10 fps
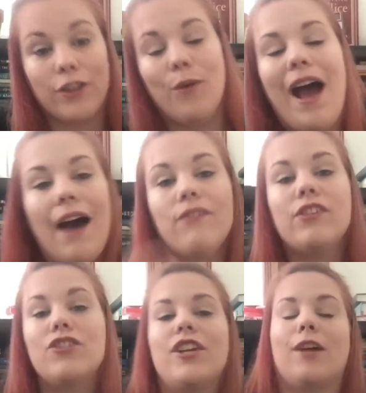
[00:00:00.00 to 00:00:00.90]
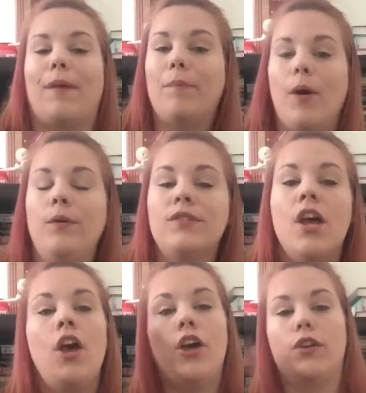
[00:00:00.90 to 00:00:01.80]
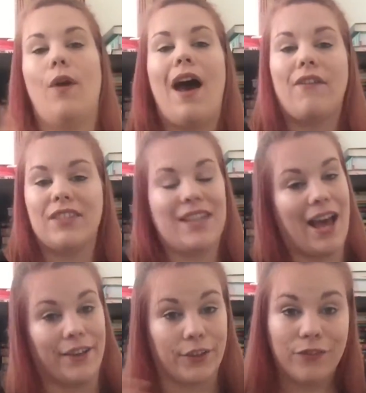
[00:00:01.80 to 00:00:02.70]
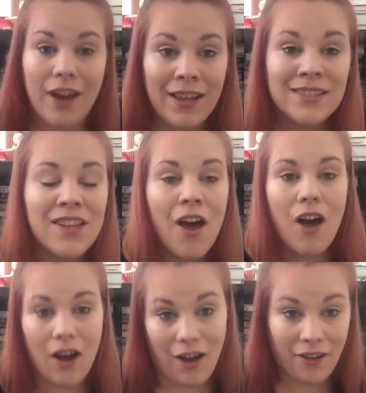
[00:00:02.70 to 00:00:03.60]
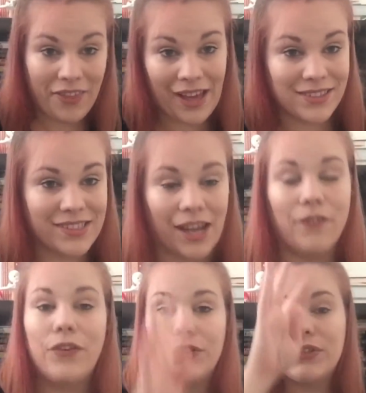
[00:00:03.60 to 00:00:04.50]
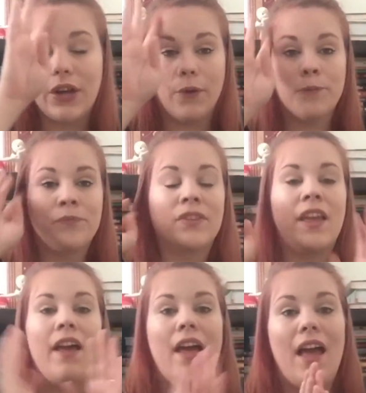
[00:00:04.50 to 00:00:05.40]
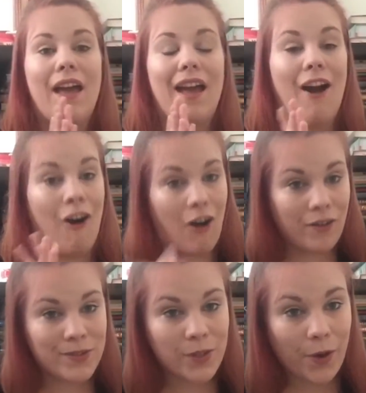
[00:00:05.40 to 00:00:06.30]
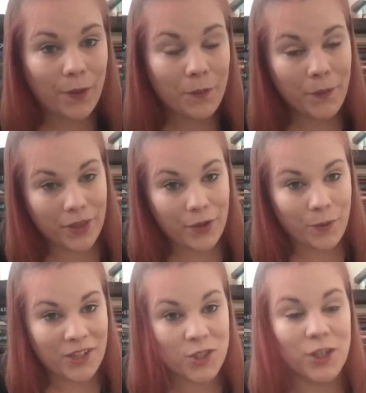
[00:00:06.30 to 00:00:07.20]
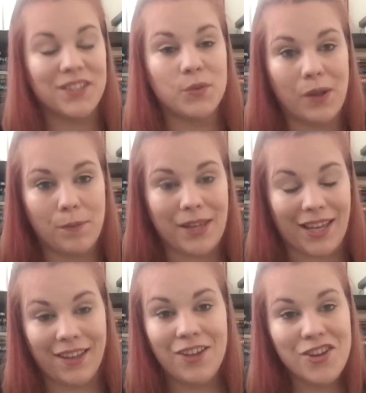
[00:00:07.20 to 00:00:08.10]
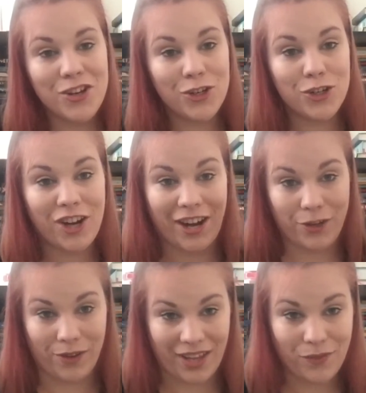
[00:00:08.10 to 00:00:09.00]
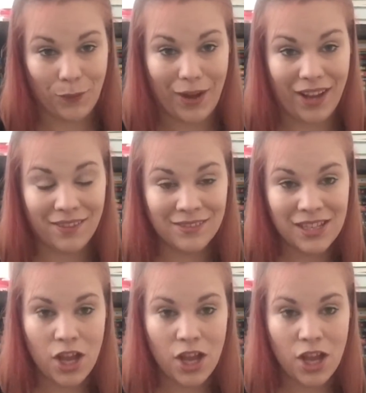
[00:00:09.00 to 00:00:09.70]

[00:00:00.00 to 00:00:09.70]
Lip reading: You have to share my posts. You have to tag your friends, all that stuff. So also, one of the questions will be, should I do a giveaway?